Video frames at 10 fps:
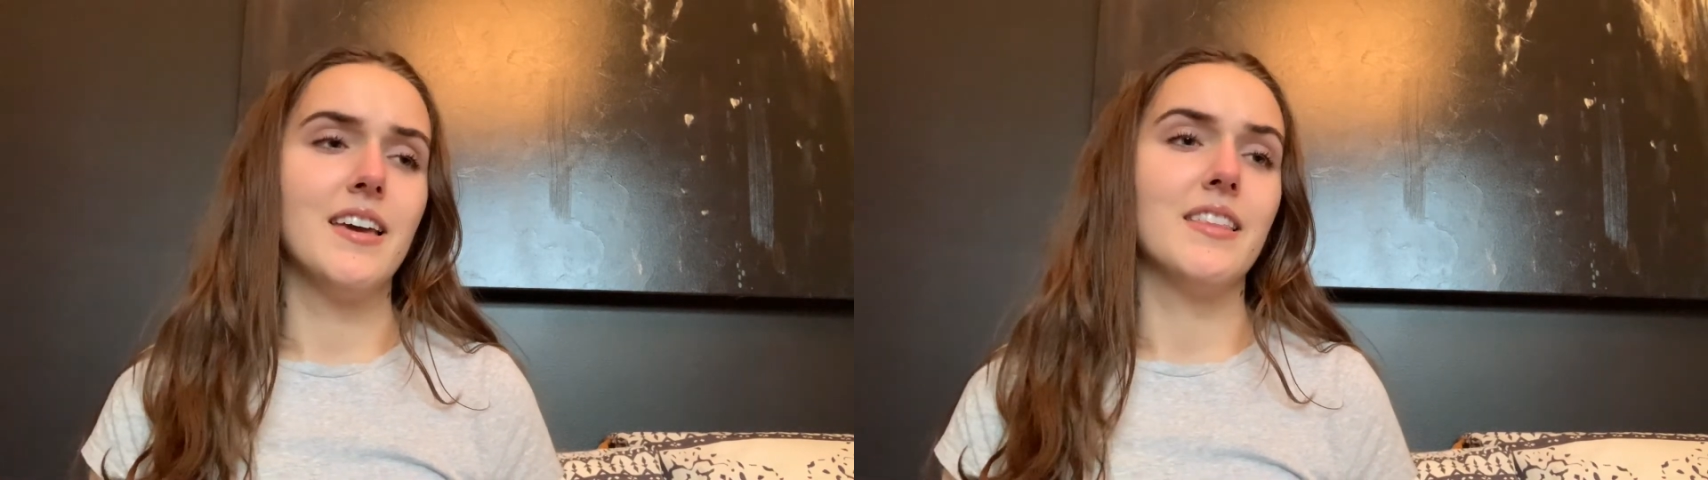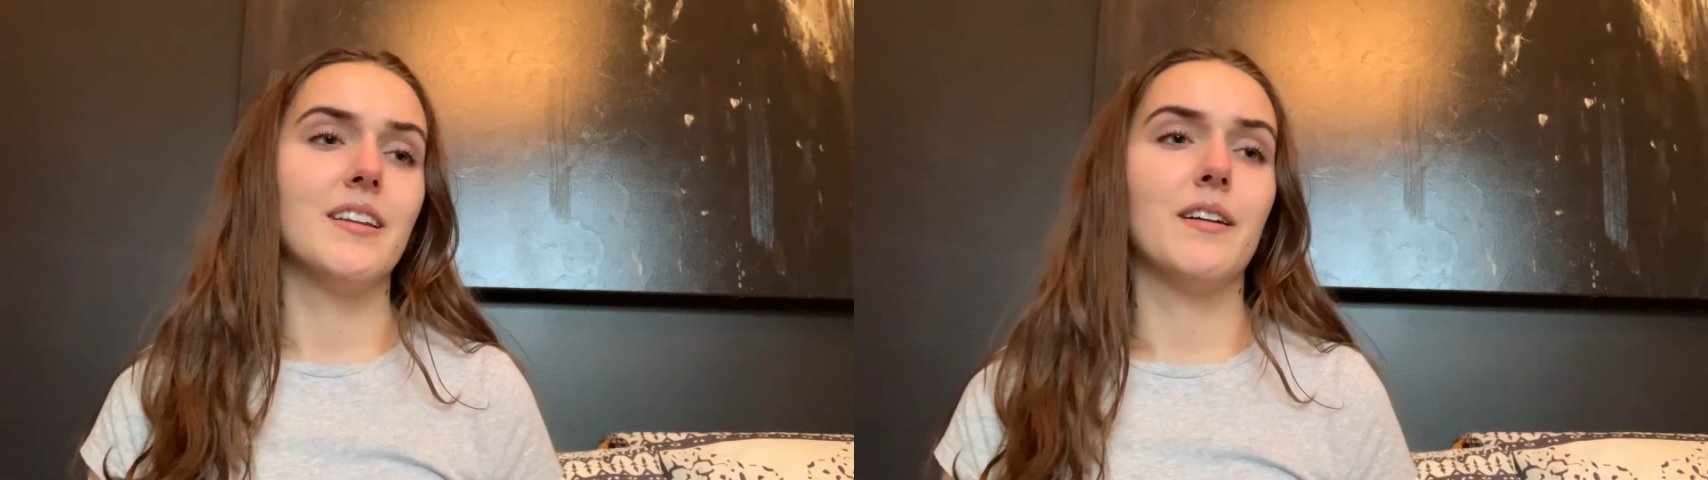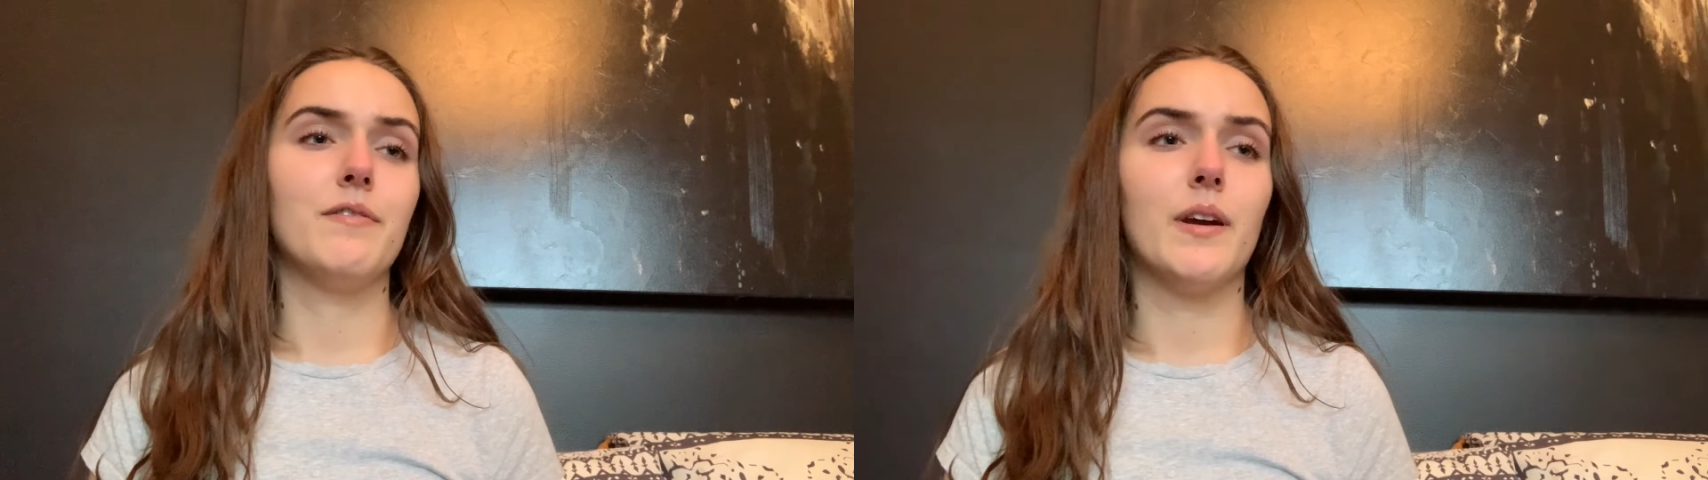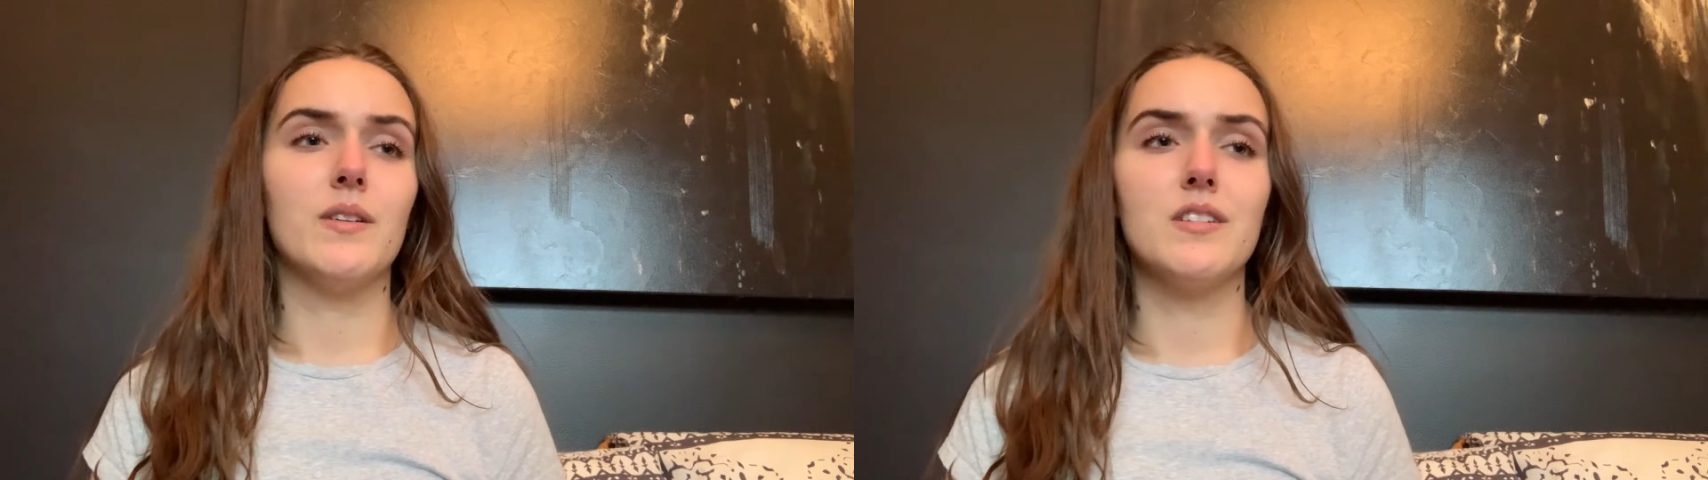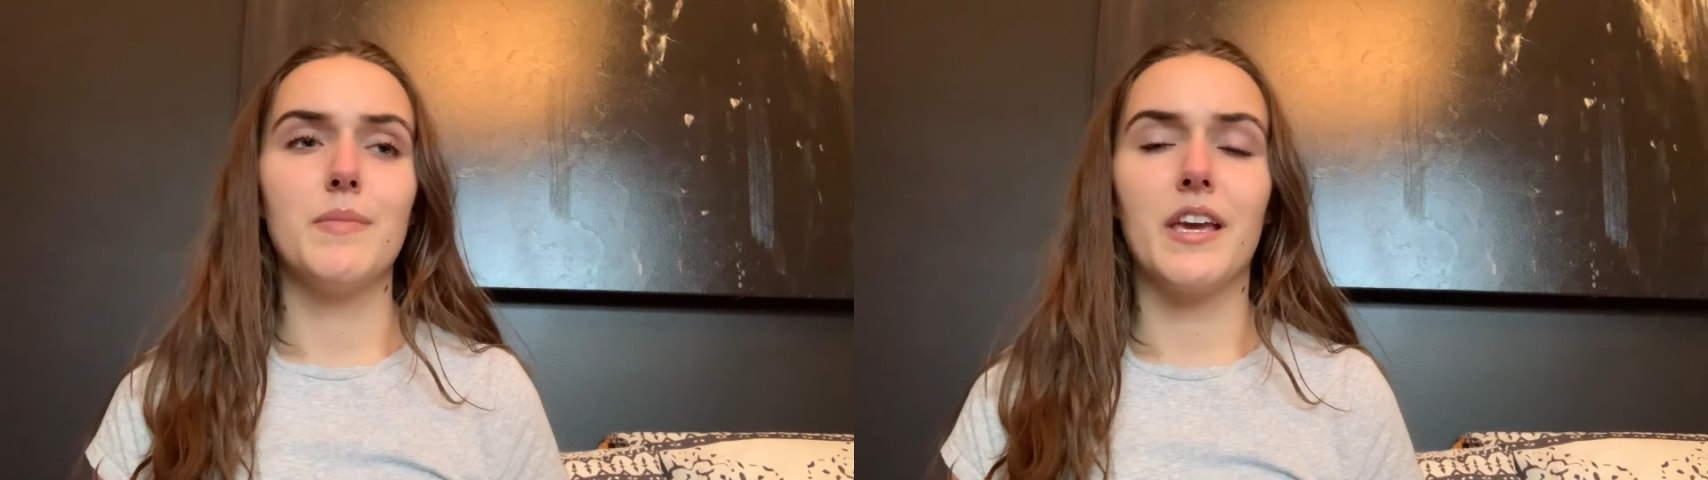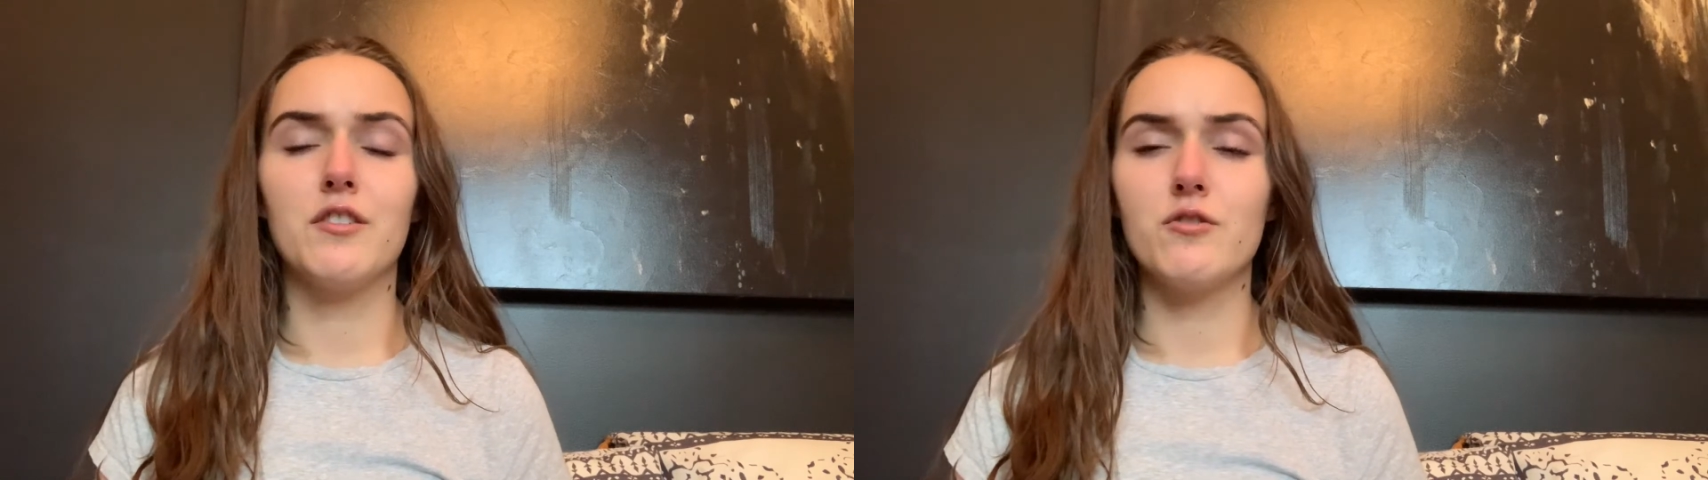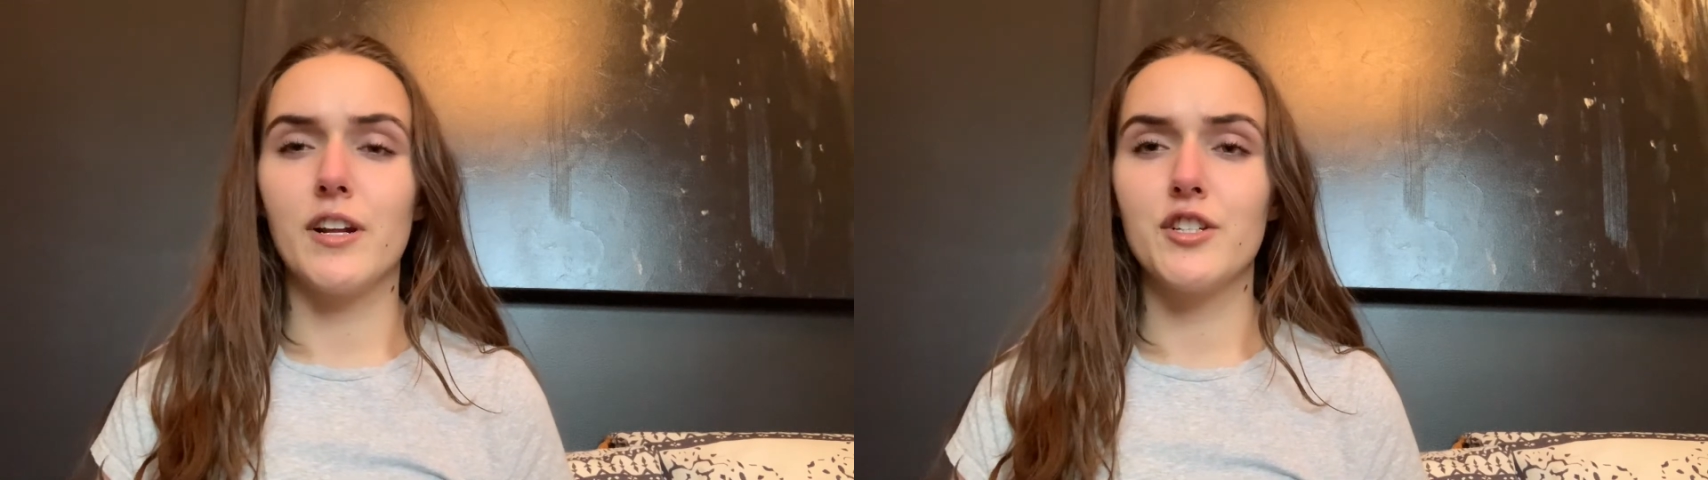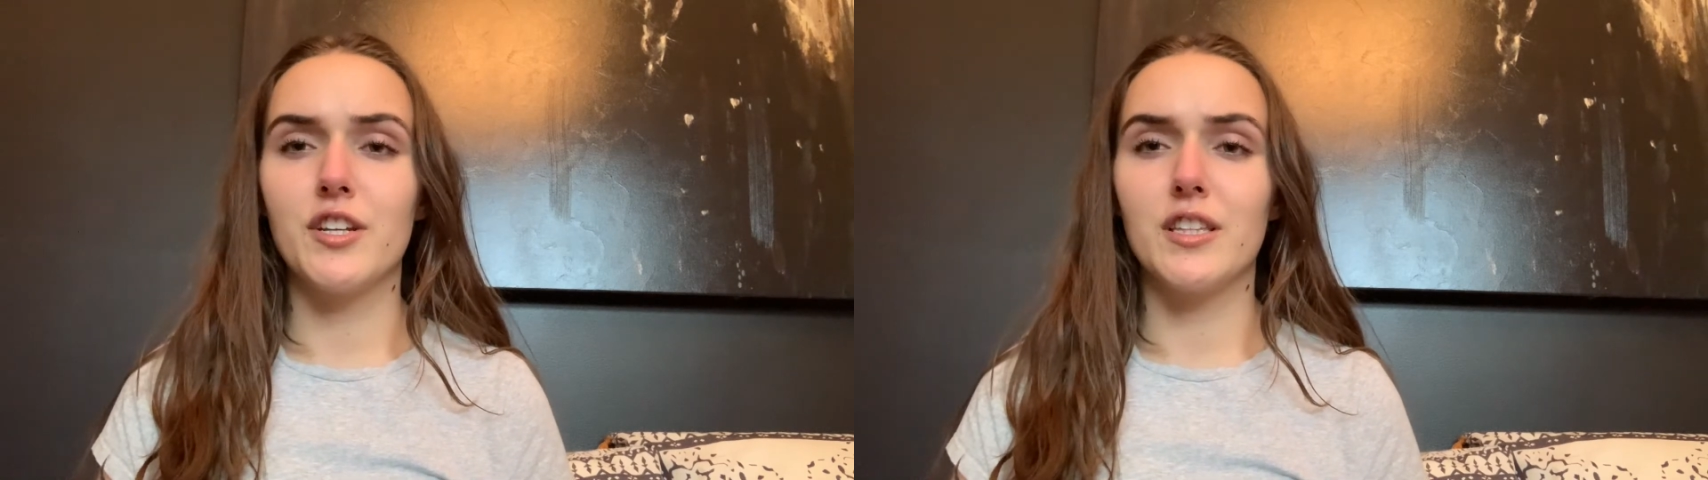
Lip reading: that I've found to make stretching